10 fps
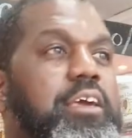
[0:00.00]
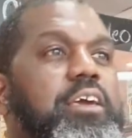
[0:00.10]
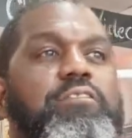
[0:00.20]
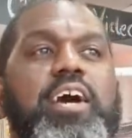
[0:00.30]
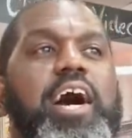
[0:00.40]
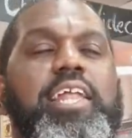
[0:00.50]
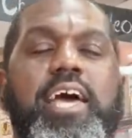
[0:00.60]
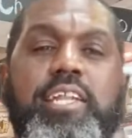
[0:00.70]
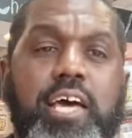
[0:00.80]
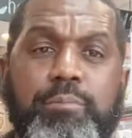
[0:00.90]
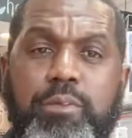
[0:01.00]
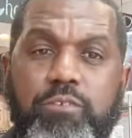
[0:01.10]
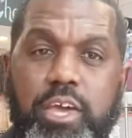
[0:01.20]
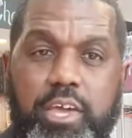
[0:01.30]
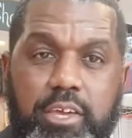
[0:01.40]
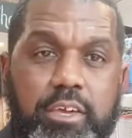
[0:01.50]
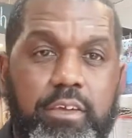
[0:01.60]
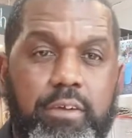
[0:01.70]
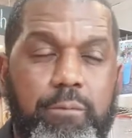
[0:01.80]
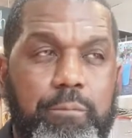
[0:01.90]
If God had not been vague,
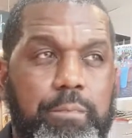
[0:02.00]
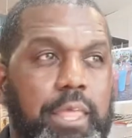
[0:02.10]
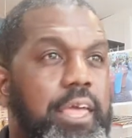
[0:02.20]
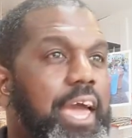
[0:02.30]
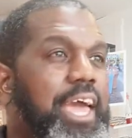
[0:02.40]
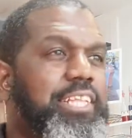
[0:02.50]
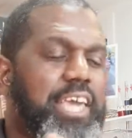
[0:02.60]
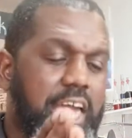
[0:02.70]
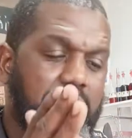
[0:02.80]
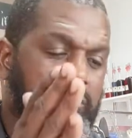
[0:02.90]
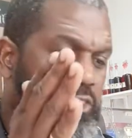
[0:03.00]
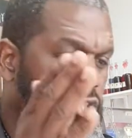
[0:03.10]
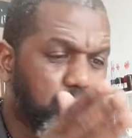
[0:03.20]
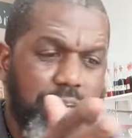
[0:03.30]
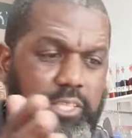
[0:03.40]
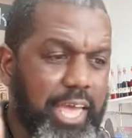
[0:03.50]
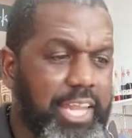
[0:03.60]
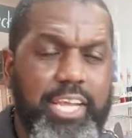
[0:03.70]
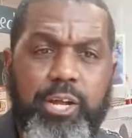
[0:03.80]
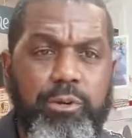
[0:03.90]
and gave strict
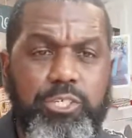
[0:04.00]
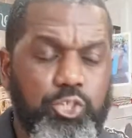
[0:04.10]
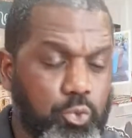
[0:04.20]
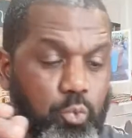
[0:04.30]
adherence to